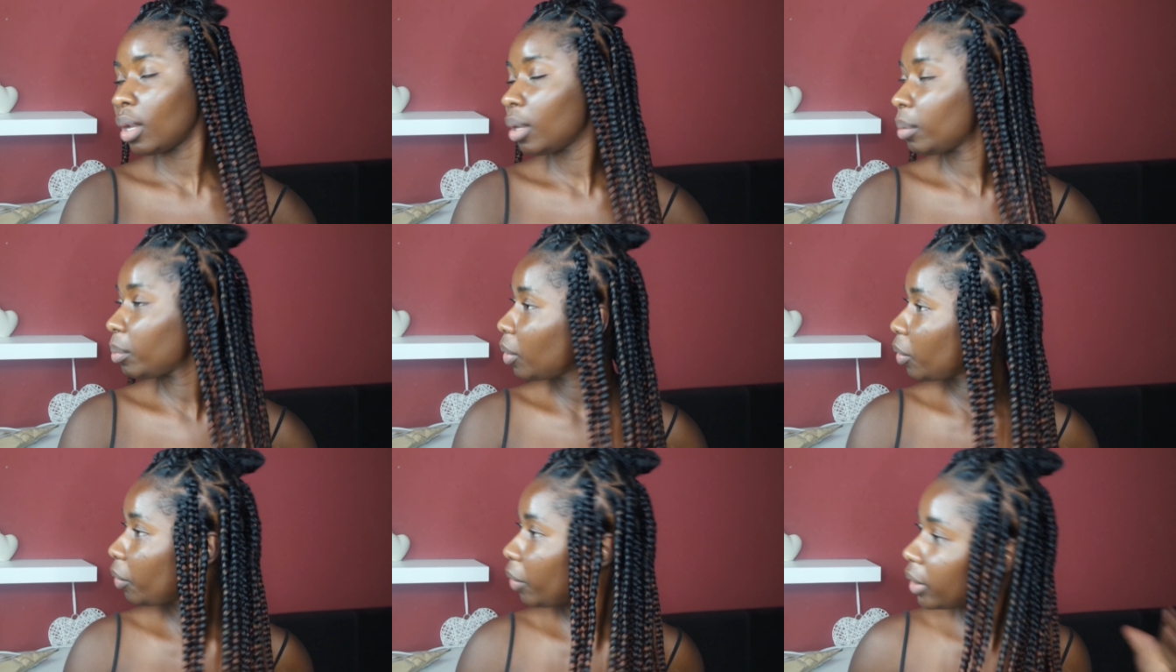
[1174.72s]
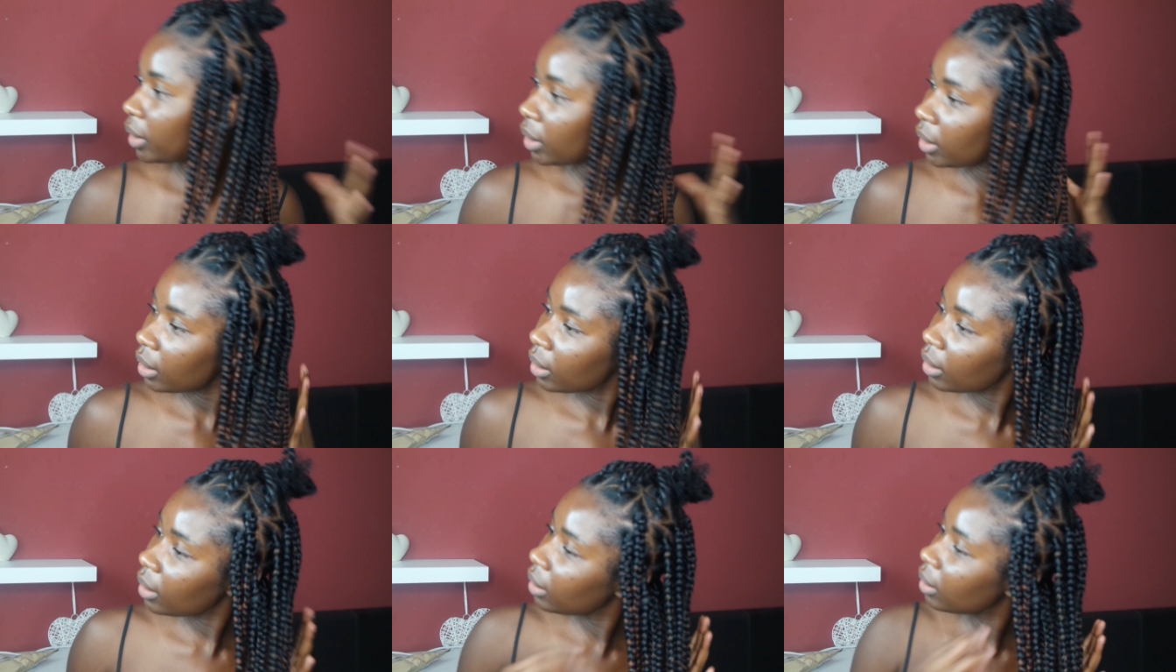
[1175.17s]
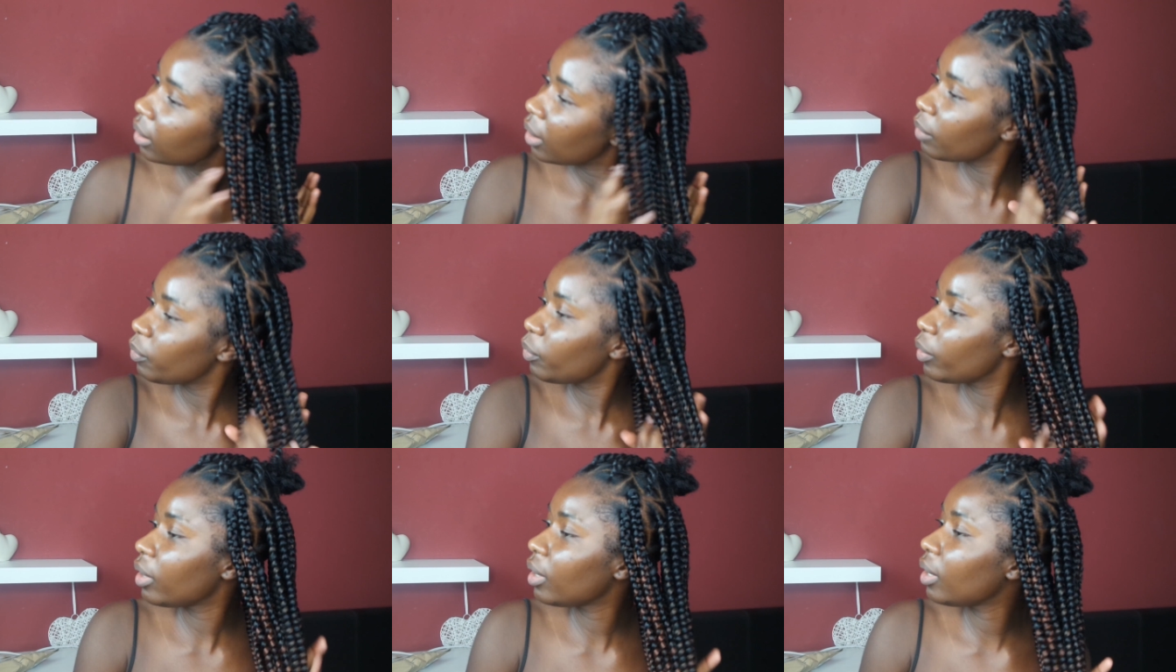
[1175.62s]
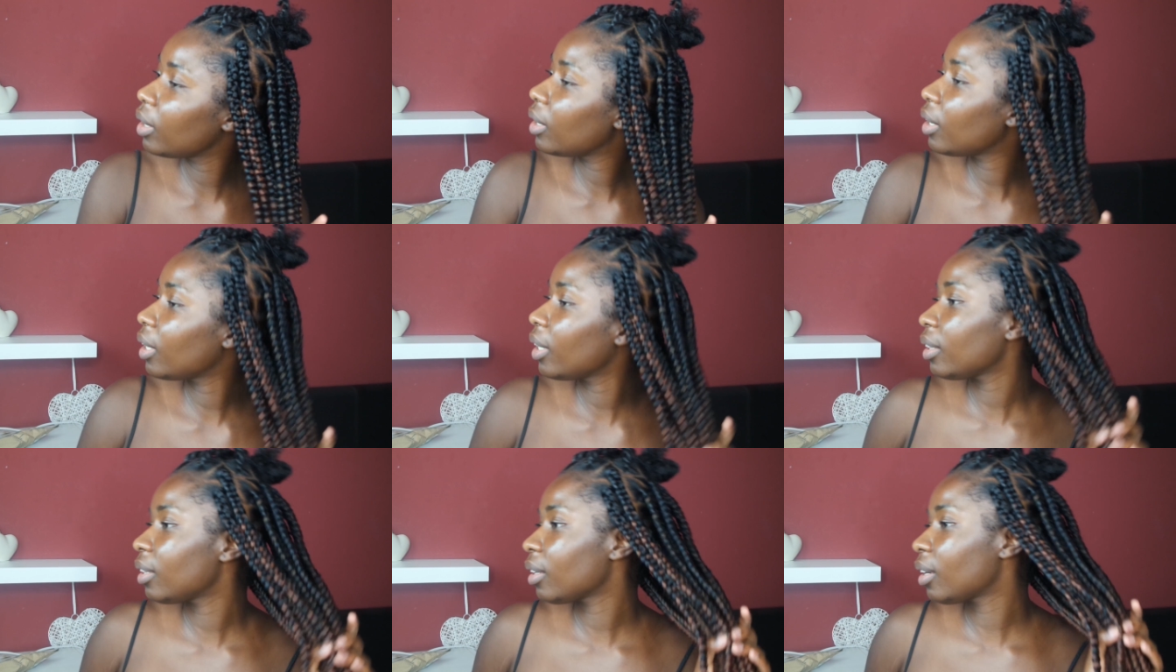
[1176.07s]
I'm already in love with it.
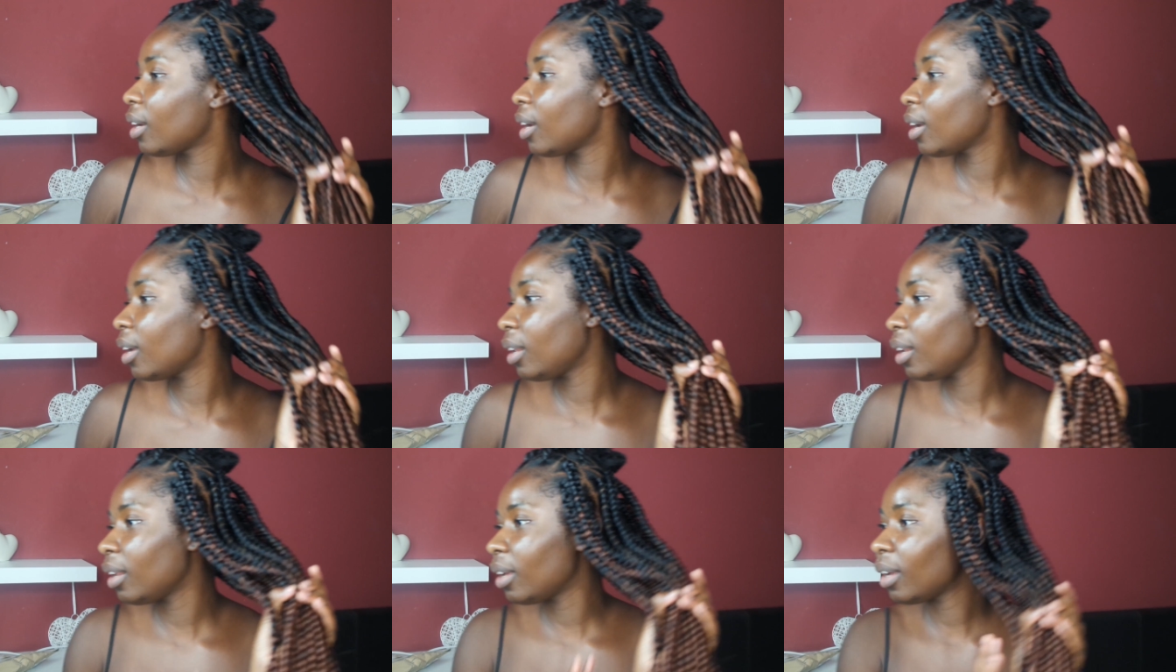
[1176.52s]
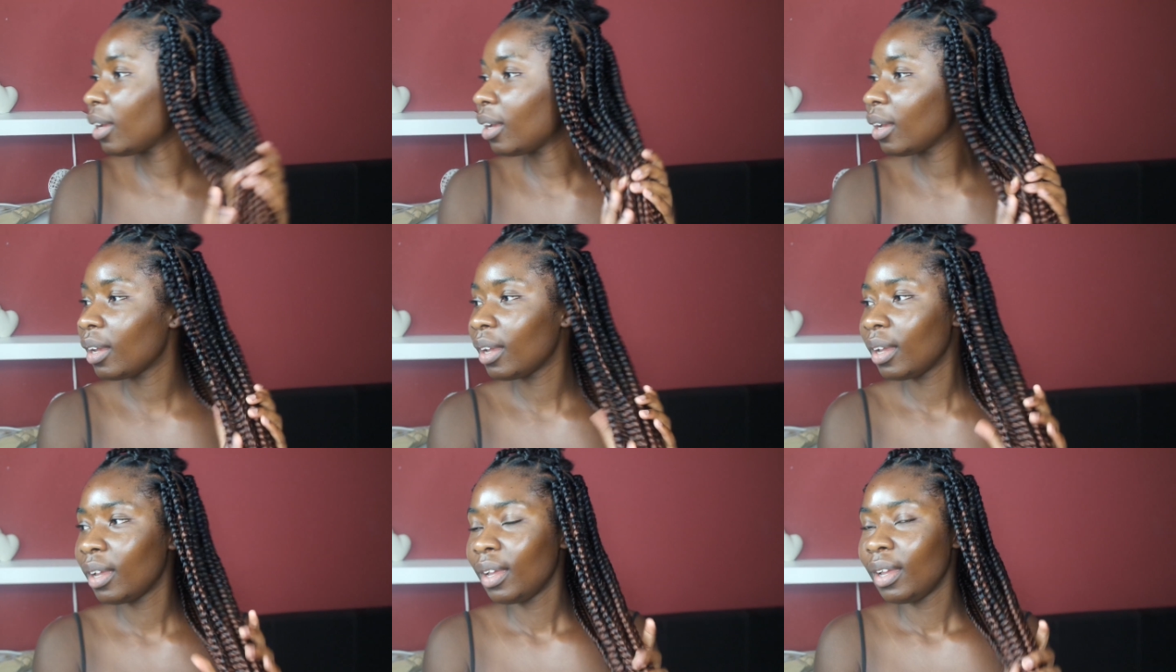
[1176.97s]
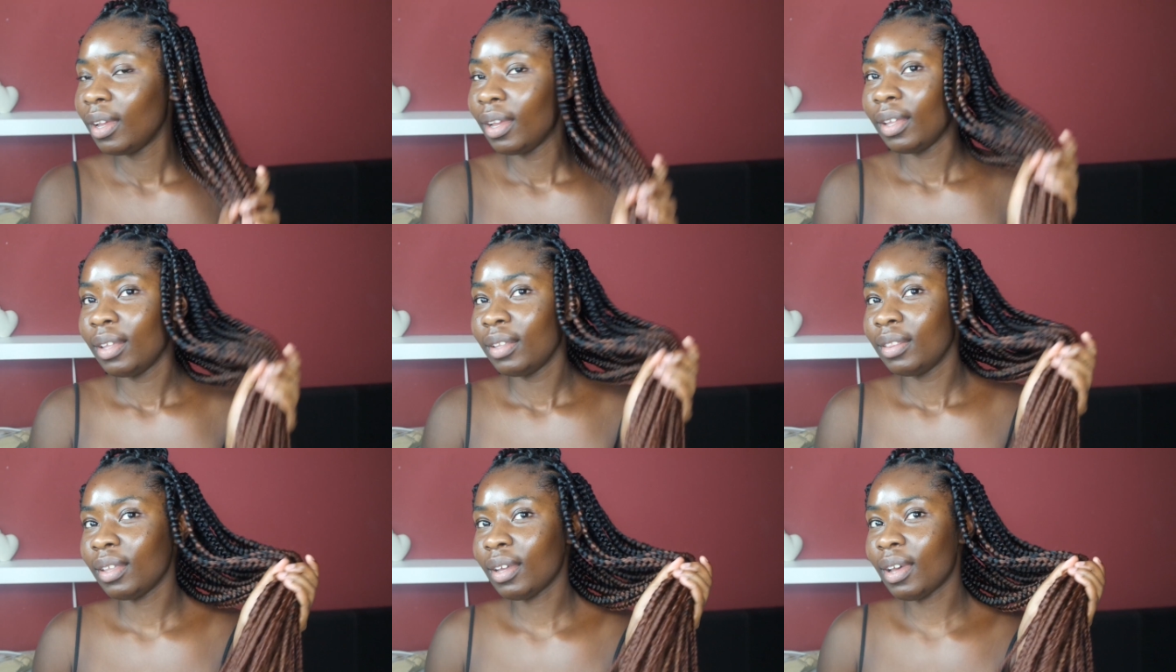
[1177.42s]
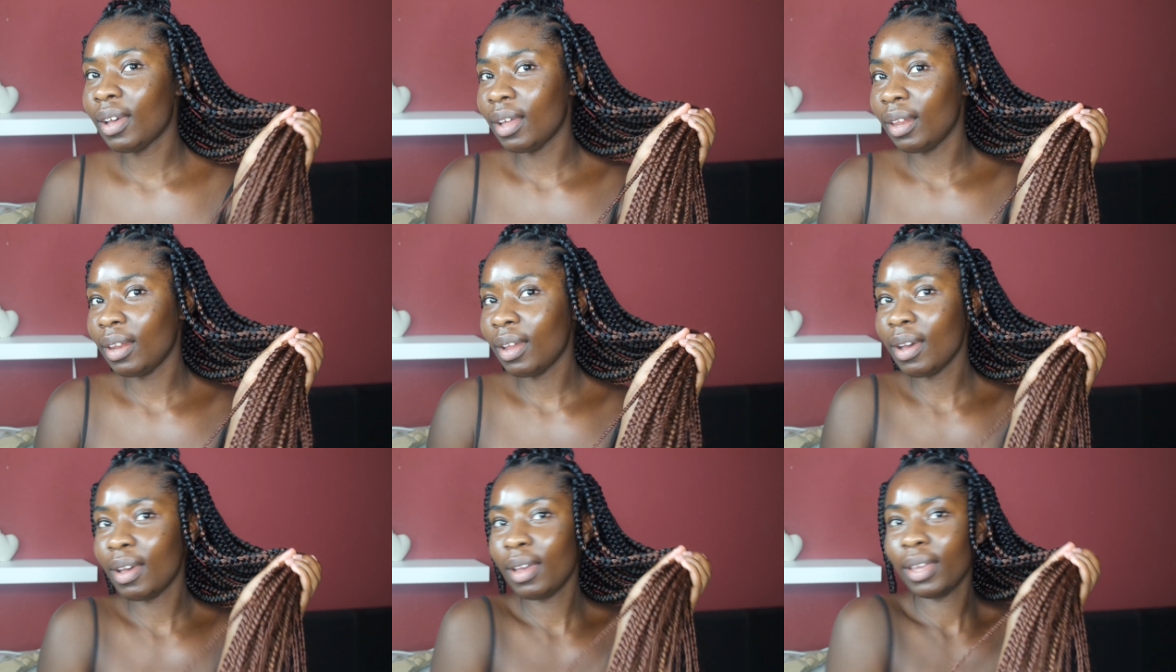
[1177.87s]
Like, the
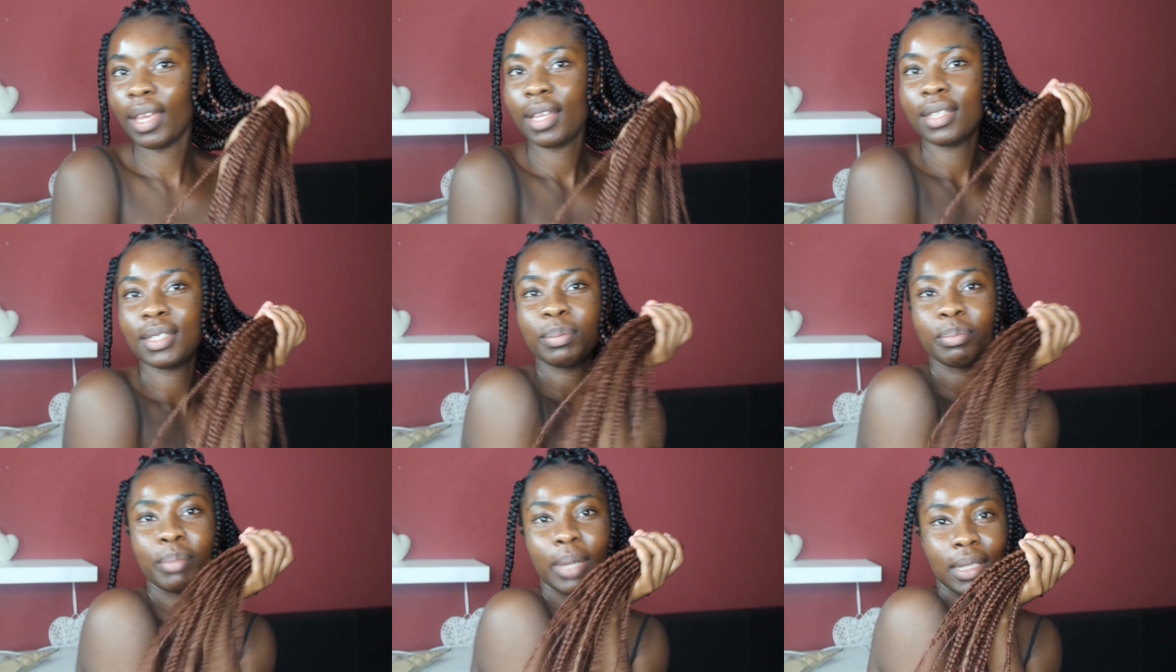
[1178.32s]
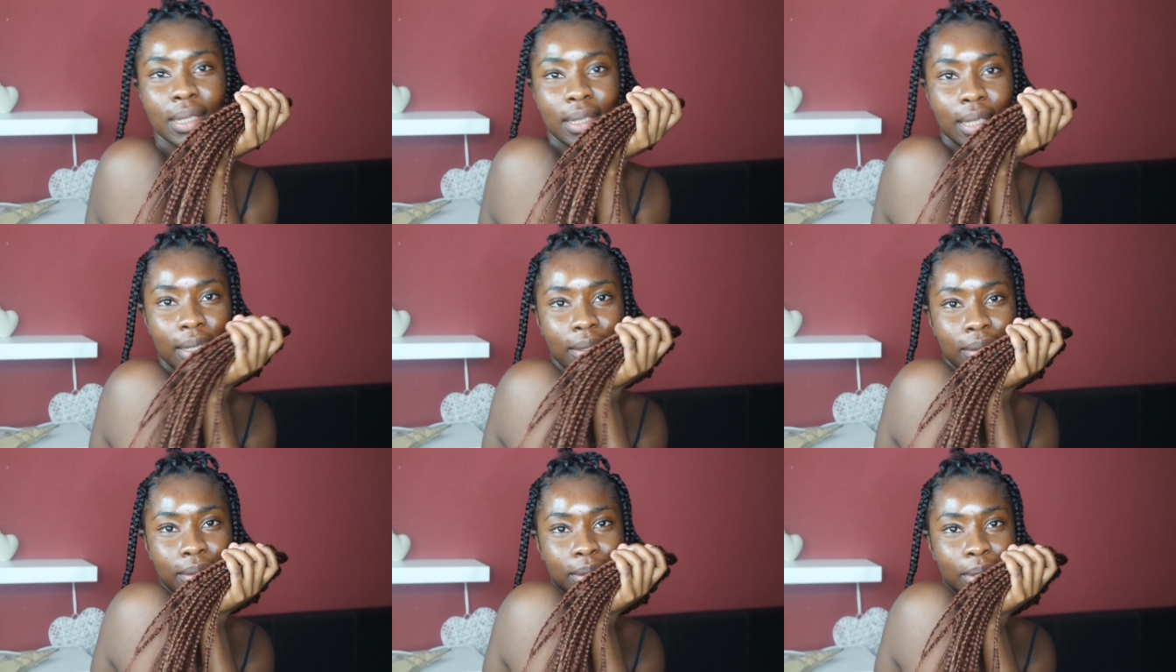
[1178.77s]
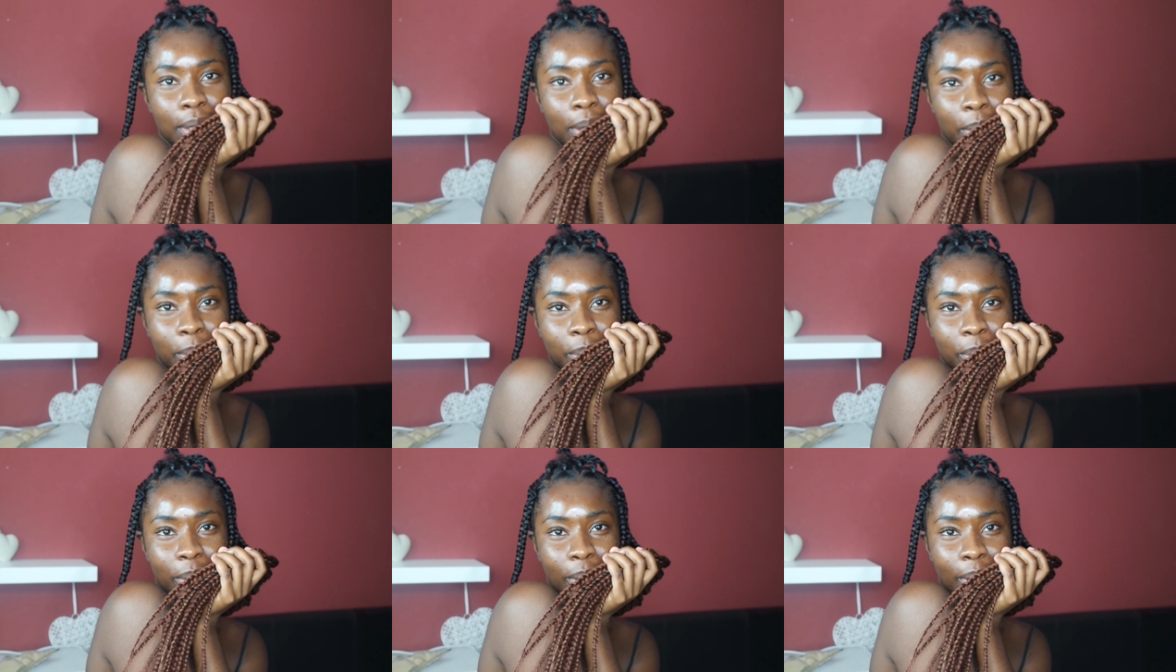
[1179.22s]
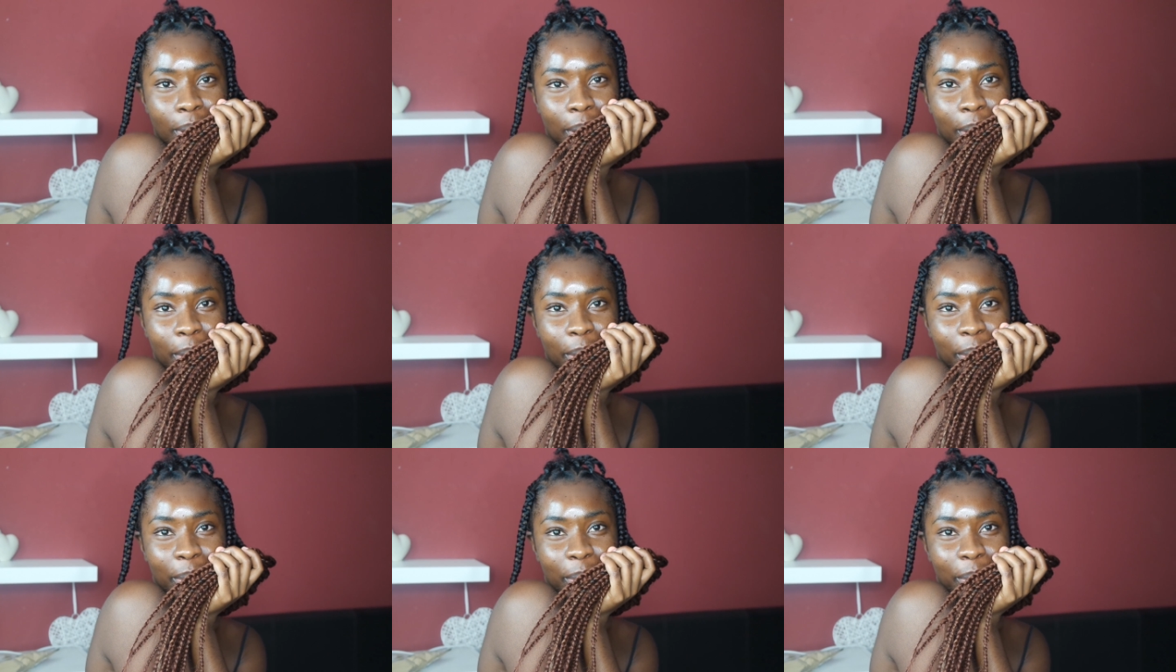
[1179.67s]
color against my skin tone
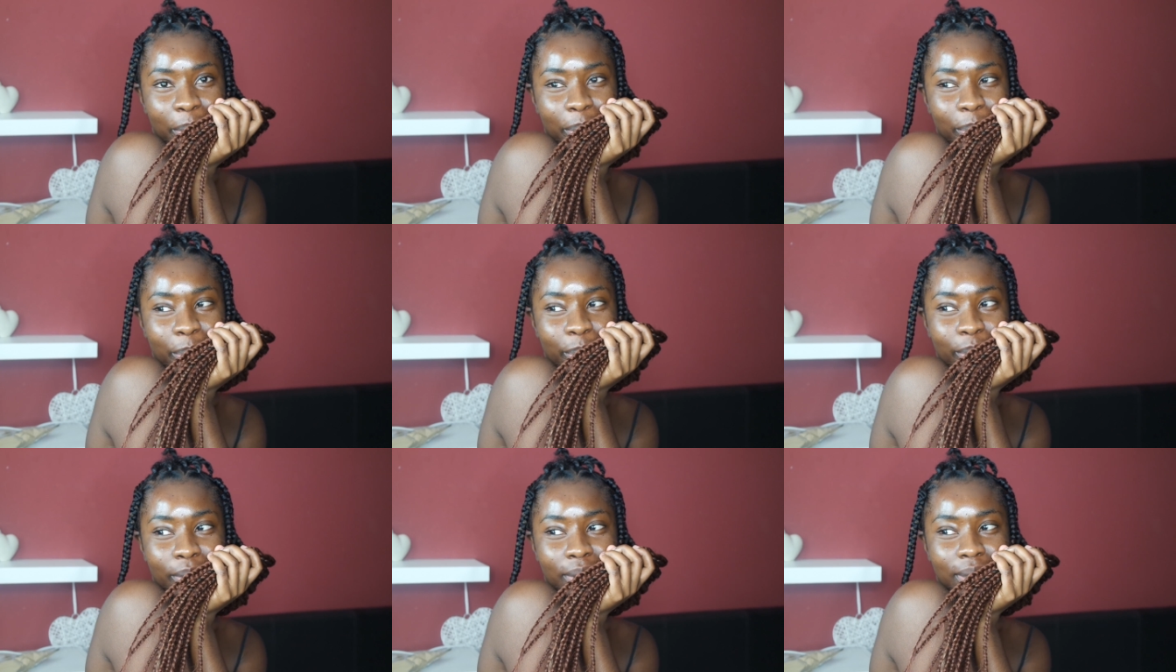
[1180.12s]
though.